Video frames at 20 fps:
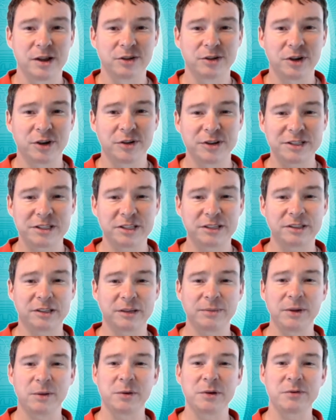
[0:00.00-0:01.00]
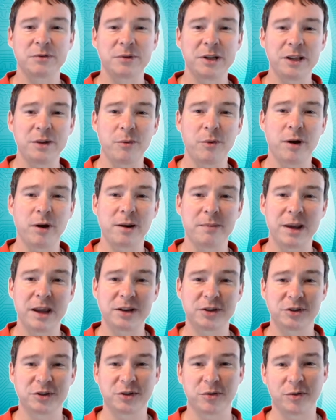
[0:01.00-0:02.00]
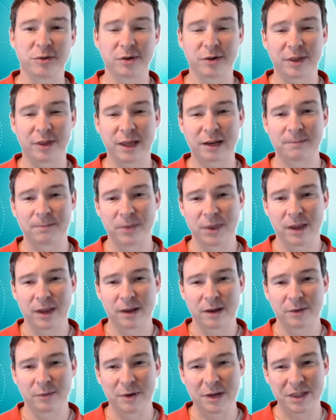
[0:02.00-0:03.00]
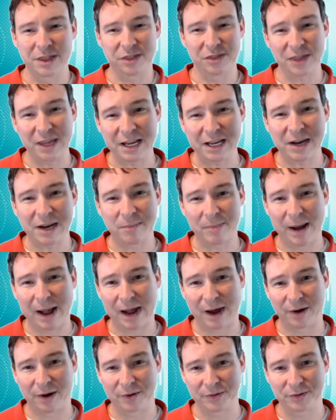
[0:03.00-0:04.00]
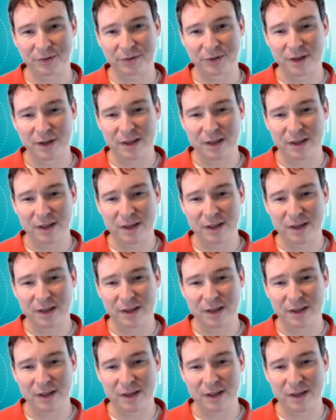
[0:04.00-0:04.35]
So this is something we really want to make sure that we think about,